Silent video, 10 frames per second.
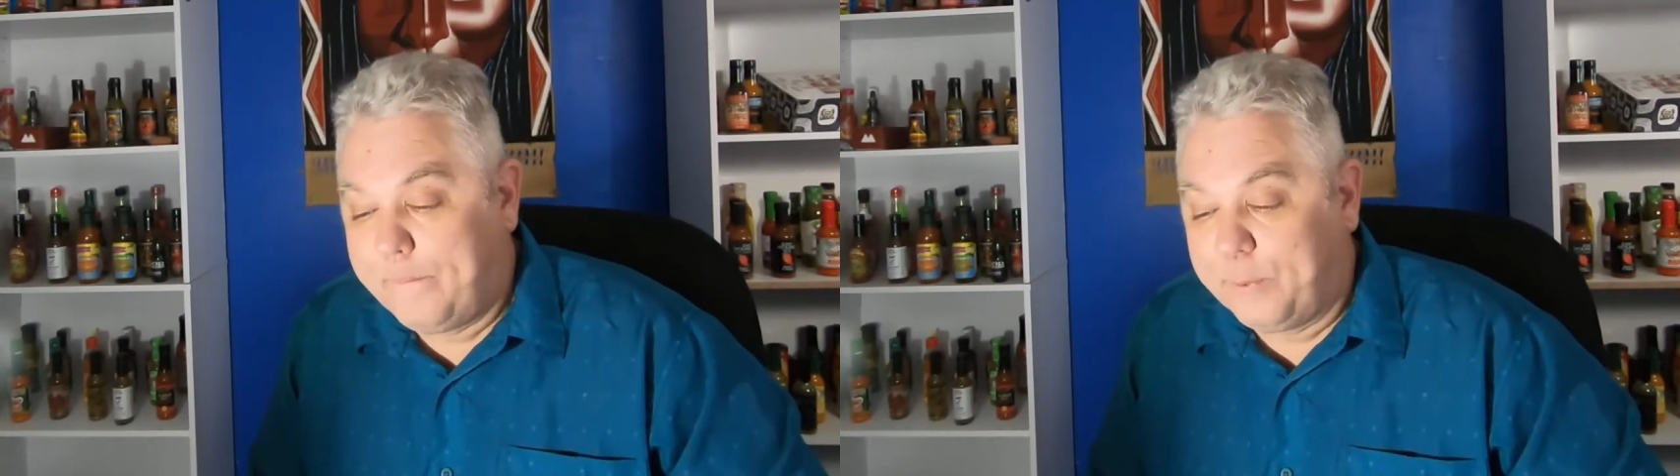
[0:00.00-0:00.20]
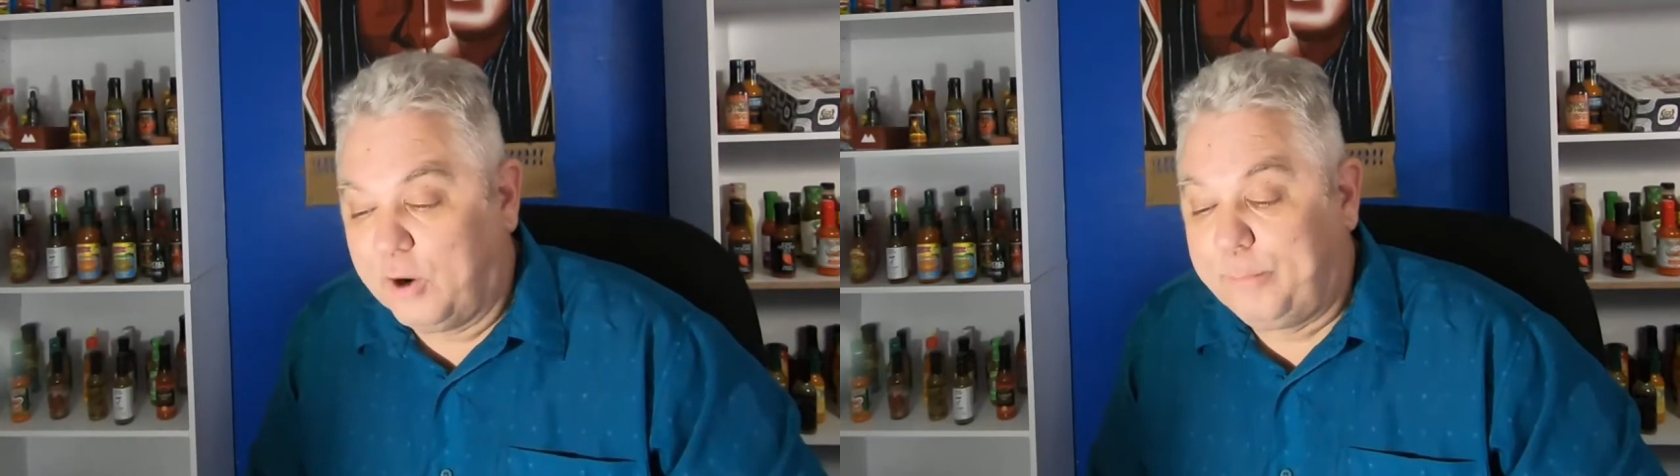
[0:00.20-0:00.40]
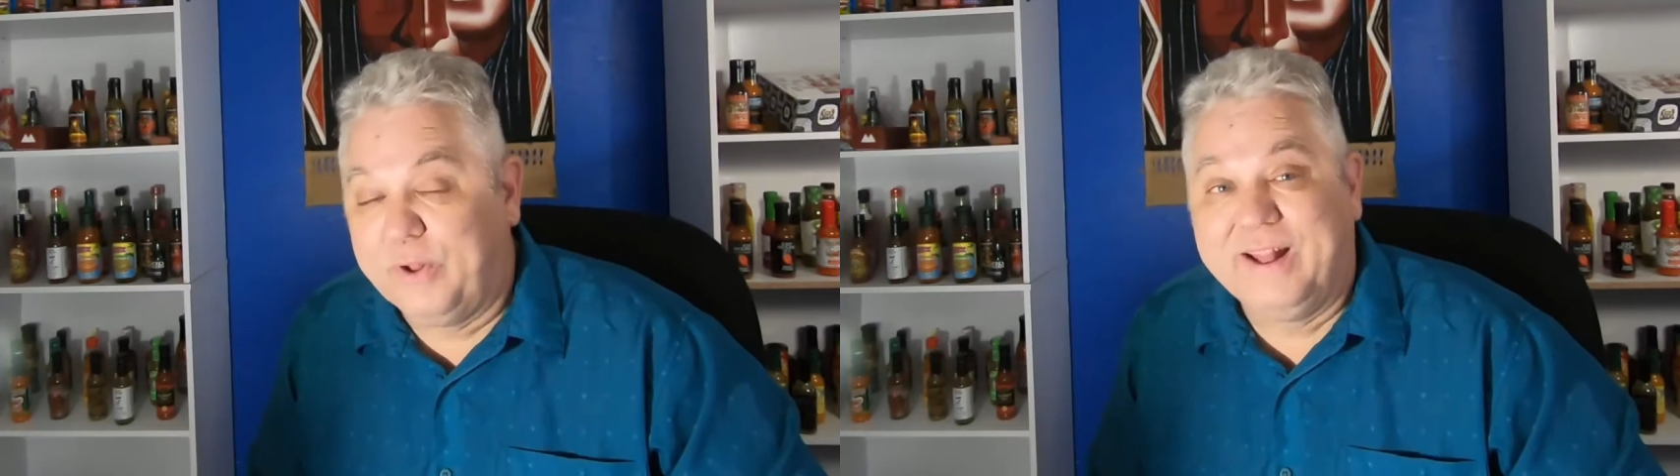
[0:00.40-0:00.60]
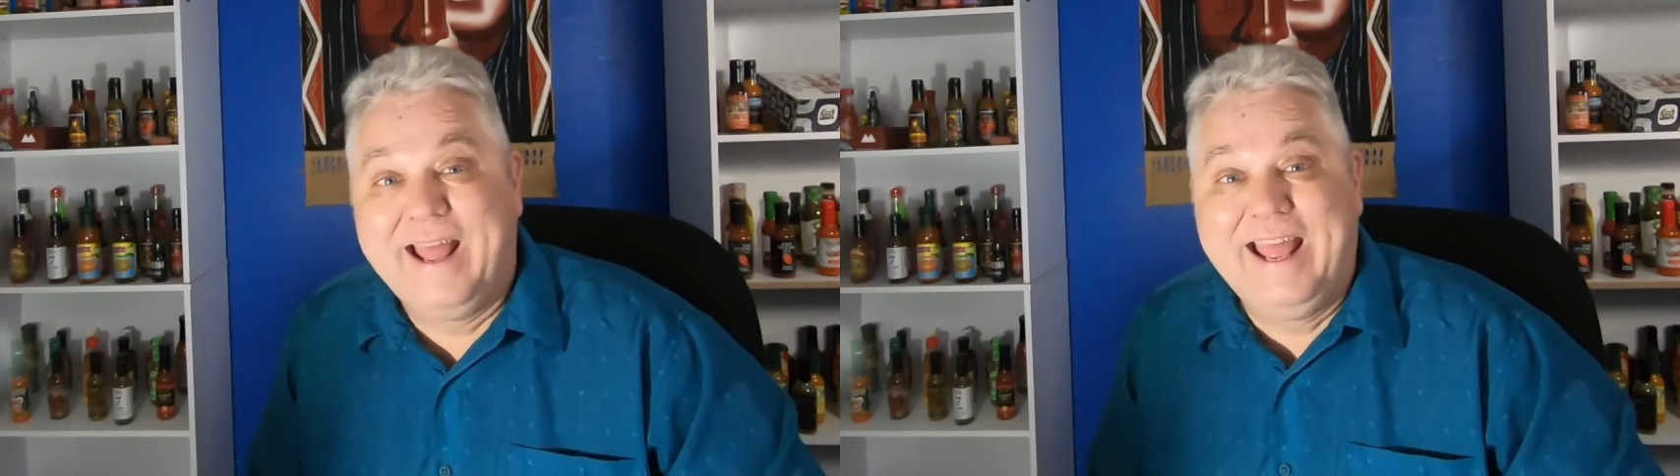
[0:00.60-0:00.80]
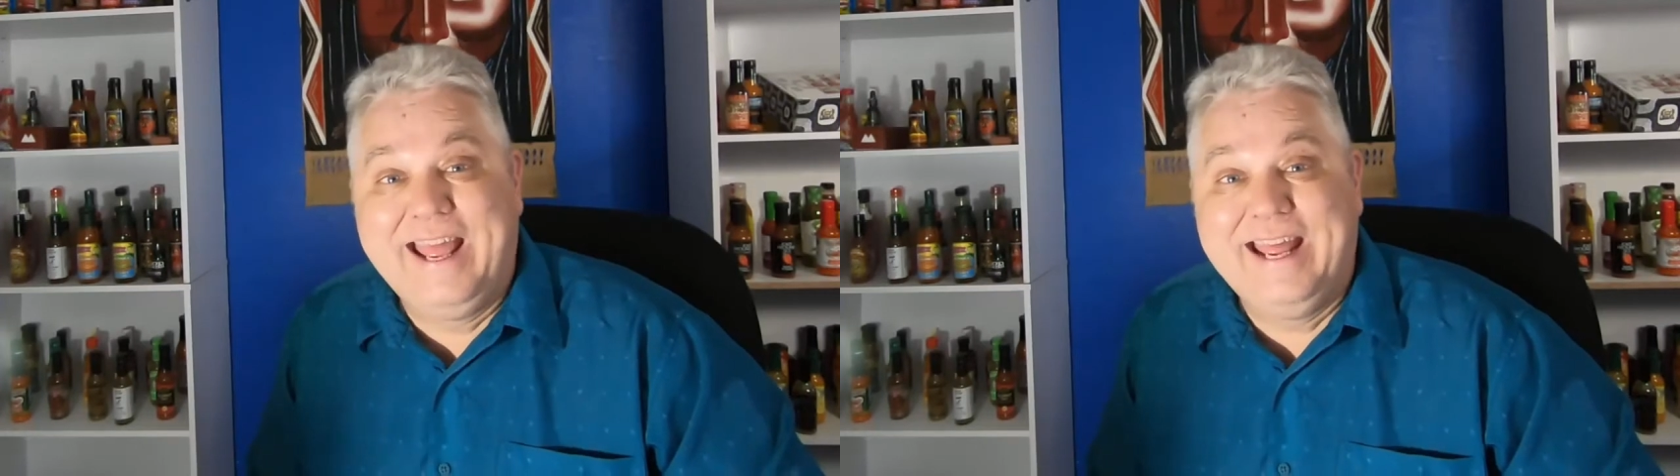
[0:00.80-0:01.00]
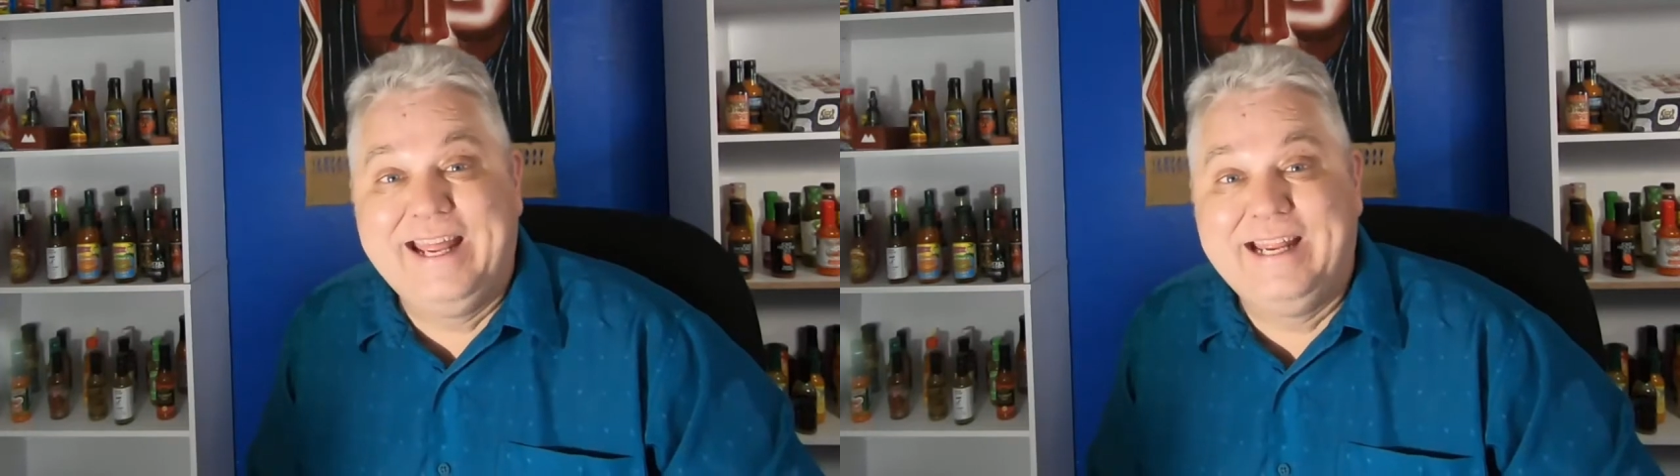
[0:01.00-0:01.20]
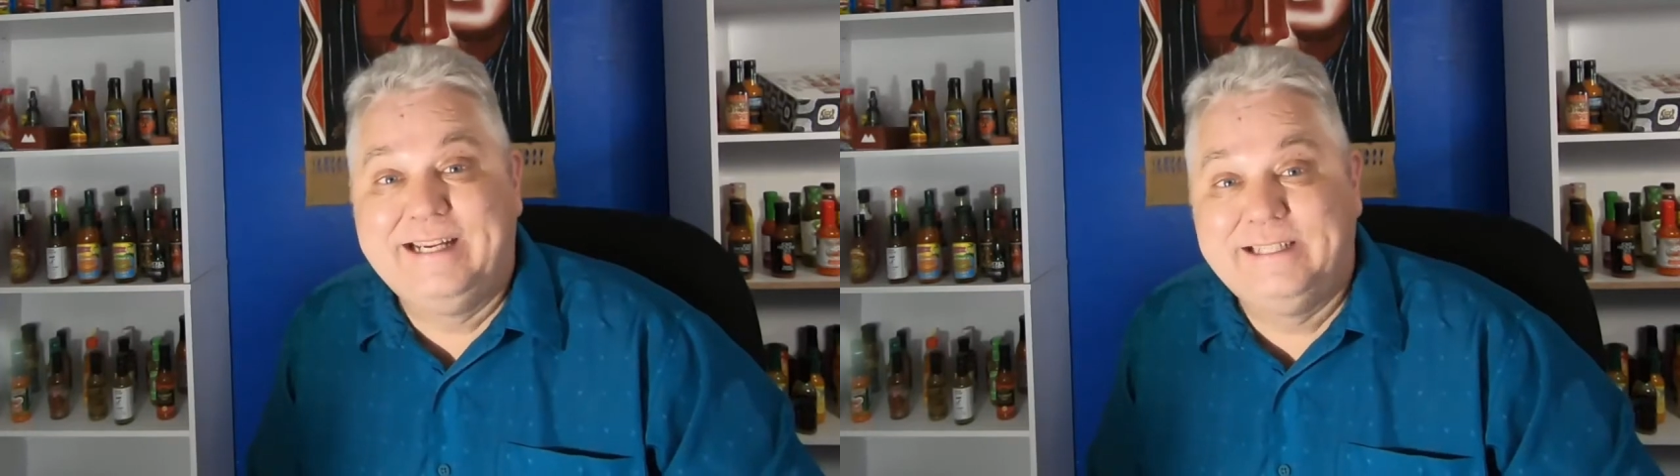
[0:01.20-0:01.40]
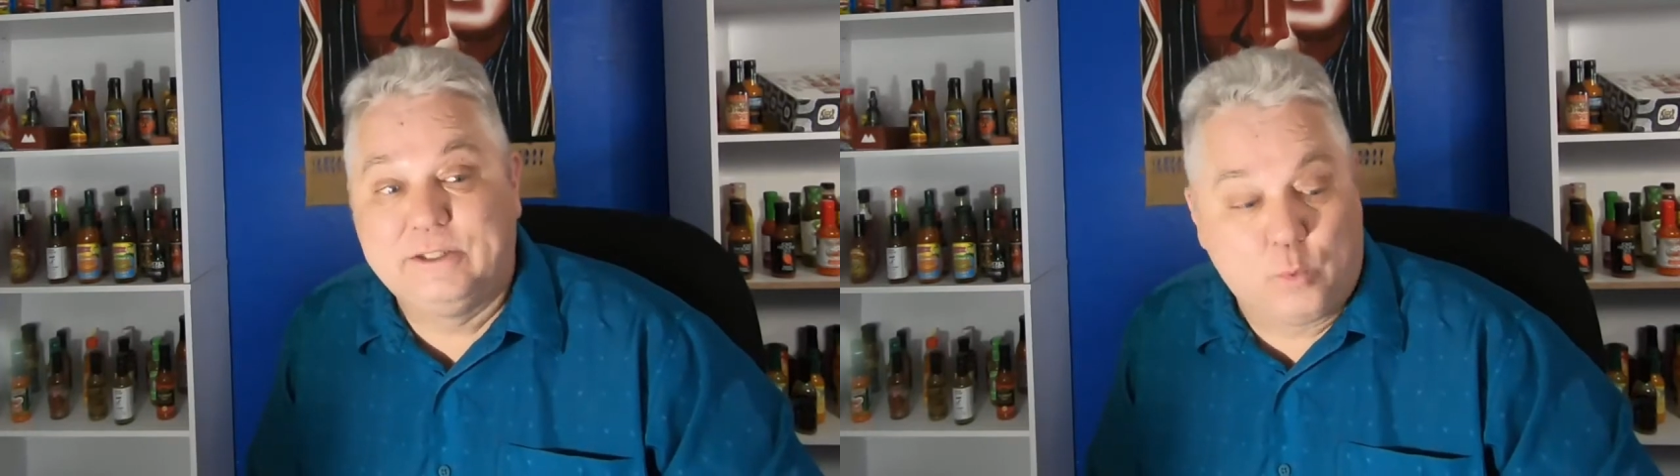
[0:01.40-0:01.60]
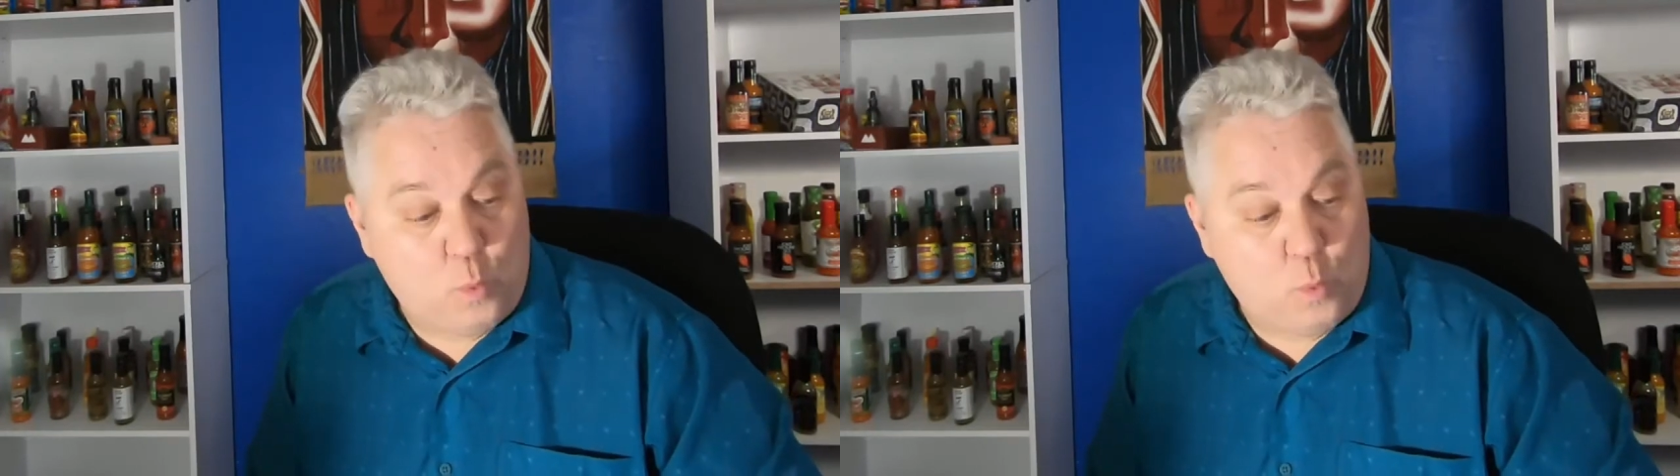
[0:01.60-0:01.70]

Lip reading: purple haze.